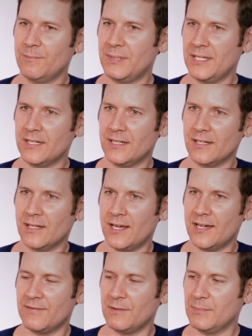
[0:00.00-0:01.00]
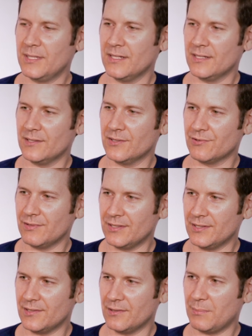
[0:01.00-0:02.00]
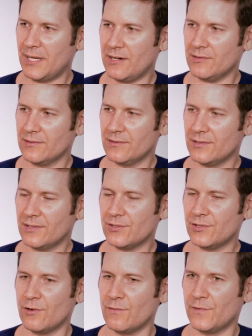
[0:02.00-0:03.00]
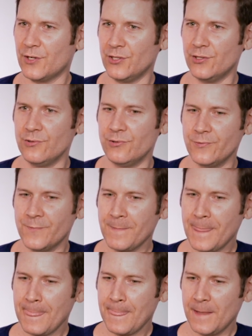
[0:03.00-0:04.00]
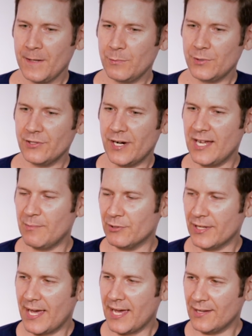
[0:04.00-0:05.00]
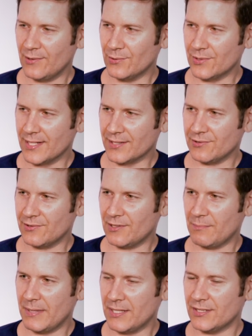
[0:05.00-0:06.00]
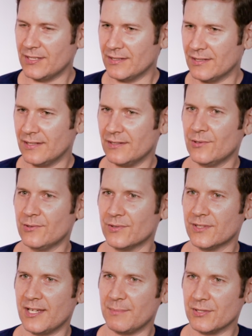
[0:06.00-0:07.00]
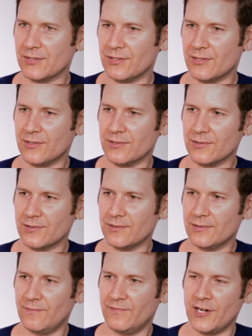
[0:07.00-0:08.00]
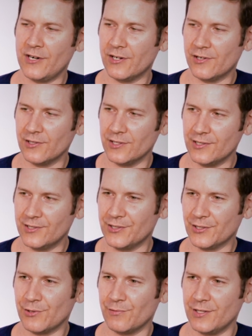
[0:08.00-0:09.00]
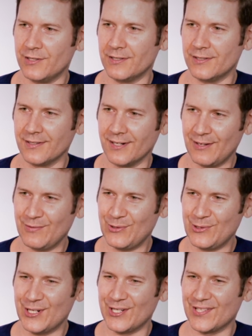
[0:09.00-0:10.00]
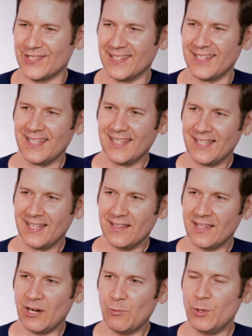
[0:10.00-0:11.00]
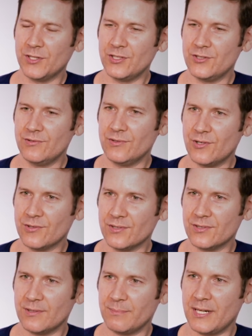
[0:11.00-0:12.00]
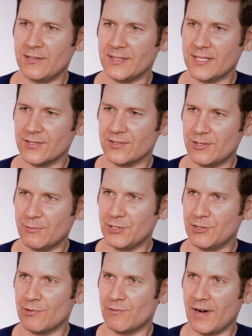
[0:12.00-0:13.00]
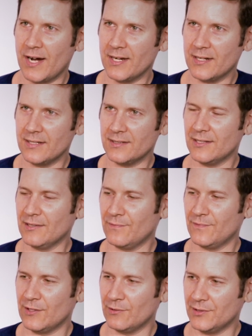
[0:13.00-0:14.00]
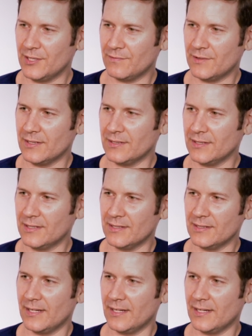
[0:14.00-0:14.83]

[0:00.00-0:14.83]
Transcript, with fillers: being in the life and being in the streets is about. Yeah. So for you, when you're able to add those extra dimensions to those type of songs mm-hmm. very early in your career of course yeah like what did you notice about that song when you were writing it did it feel different did it